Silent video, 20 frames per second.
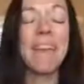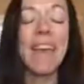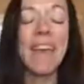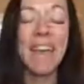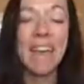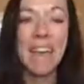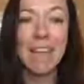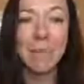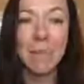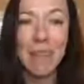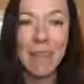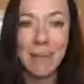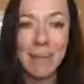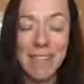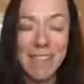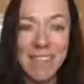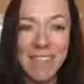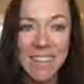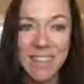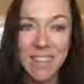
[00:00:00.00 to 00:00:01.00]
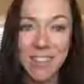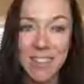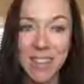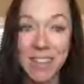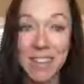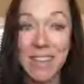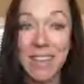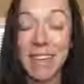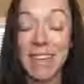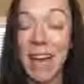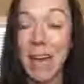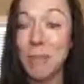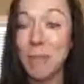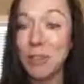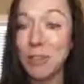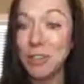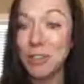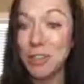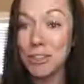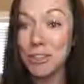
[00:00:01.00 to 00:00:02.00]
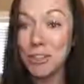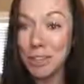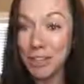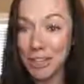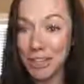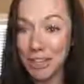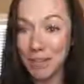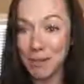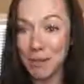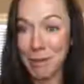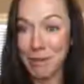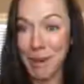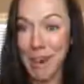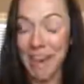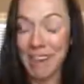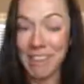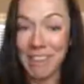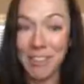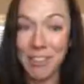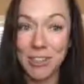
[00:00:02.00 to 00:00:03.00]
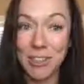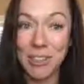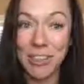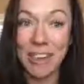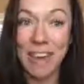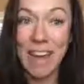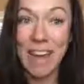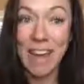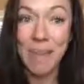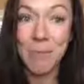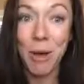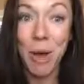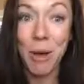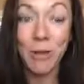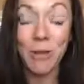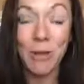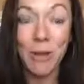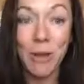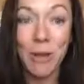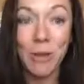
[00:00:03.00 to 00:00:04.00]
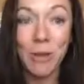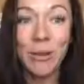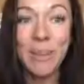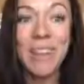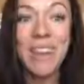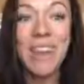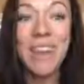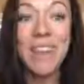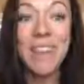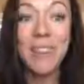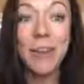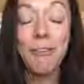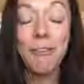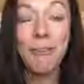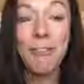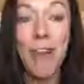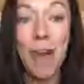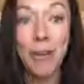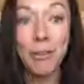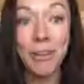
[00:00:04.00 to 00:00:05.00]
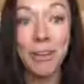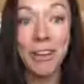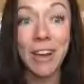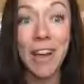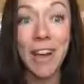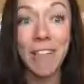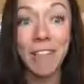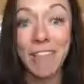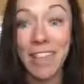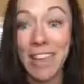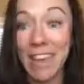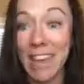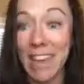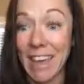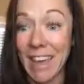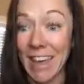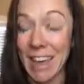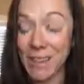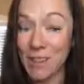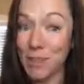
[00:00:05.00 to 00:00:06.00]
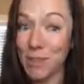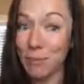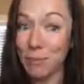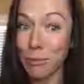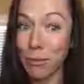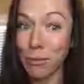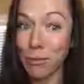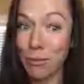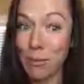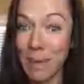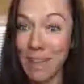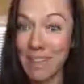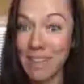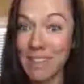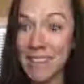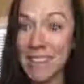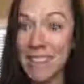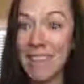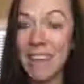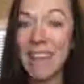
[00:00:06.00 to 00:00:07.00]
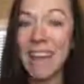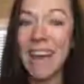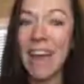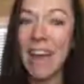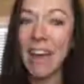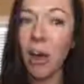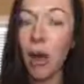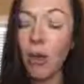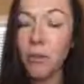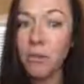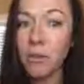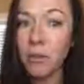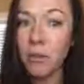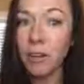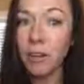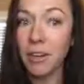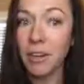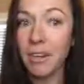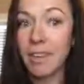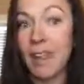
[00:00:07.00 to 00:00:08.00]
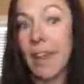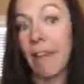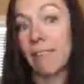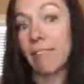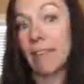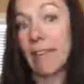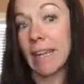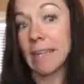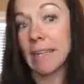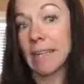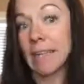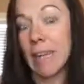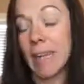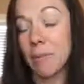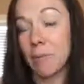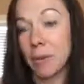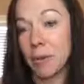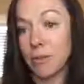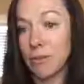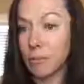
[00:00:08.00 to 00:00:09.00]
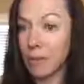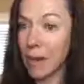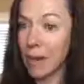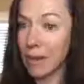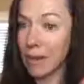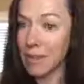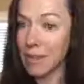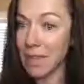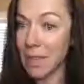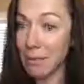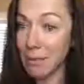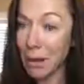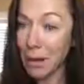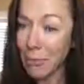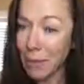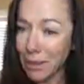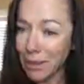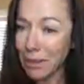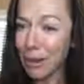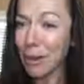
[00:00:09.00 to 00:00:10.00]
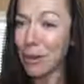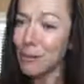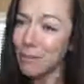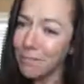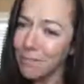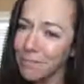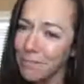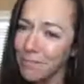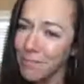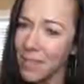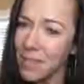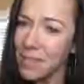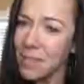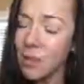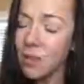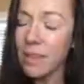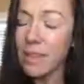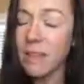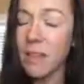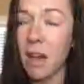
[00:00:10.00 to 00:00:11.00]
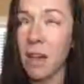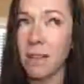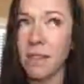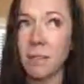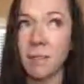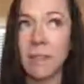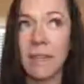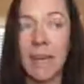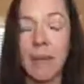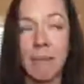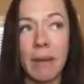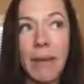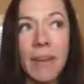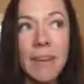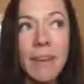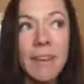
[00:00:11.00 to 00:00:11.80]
Again, my name is Susan Johnson. I'm a nutritional therapy practitioner. I am also the founder of the Kit Cancer Movement. I also currently have landscapers right outside my window, so that's awesome timing.